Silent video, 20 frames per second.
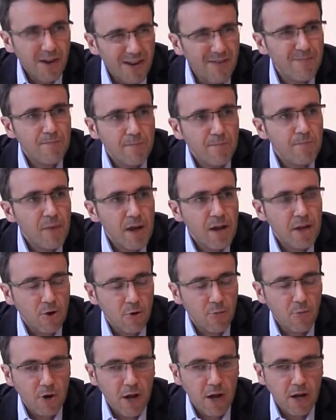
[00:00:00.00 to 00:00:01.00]
there are
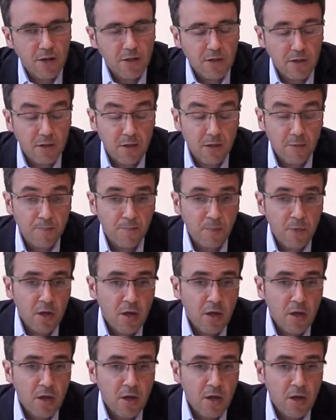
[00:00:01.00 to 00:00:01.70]
many commonalities.